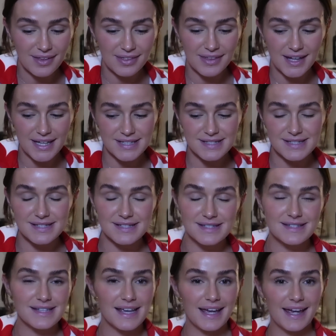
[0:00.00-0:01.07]
This
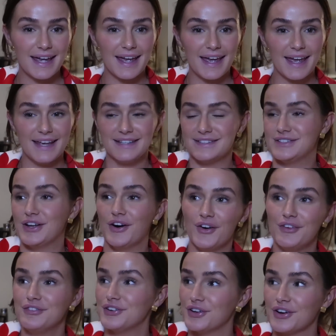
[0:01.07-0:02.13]
is
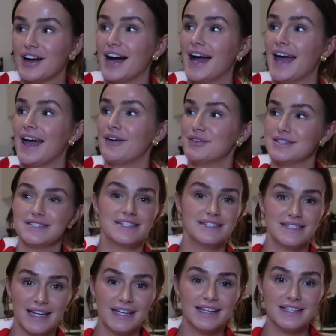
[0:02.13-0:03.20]
not a vlog I was
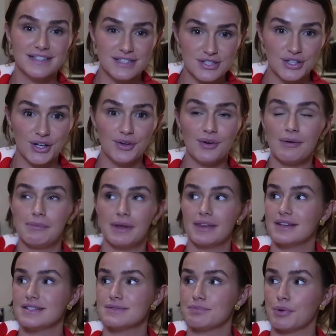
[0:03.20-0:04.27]
intending to do. I
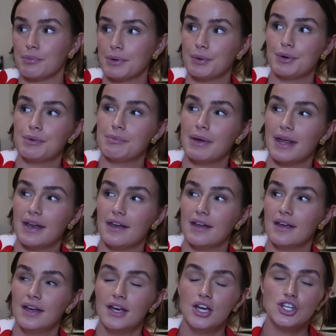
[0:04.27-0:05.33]
mean, this probably would have
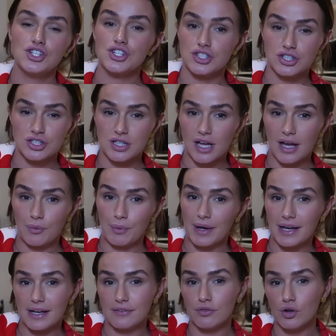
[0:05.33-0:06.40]
been just a
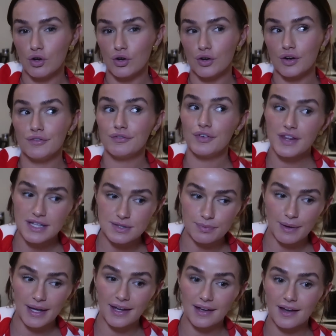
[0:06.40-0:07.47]
weekly vlog for this
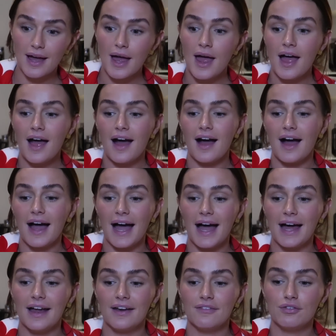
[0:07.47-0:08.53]
week. I
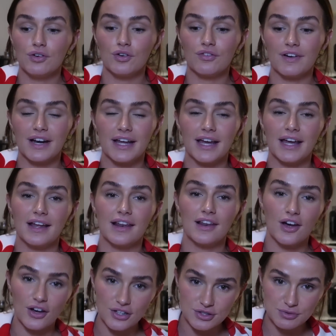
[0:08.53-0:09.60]
had a vlog ready
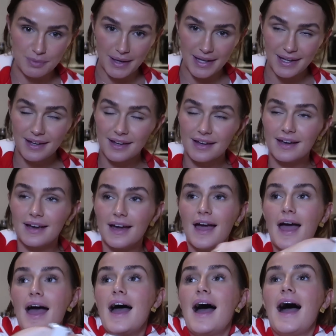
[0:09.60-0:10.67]
last week,
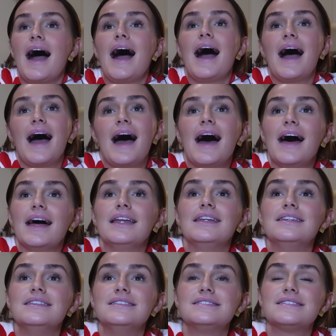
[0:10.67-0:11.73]

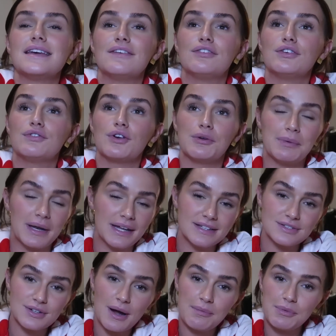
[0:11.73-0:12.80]
and if you follow me on
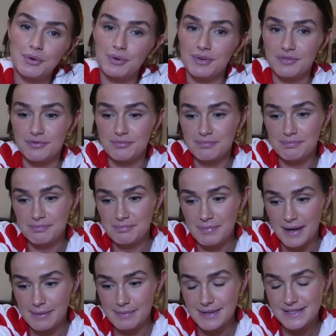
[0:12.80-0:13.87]
Instagram, you would have
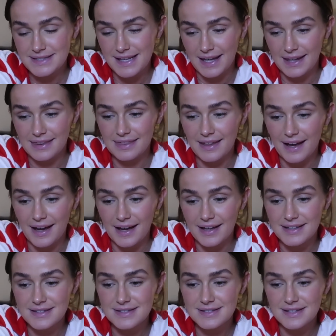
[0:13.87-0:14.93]
maybe seen that
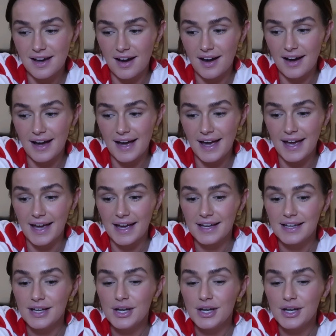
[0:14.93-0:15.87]
I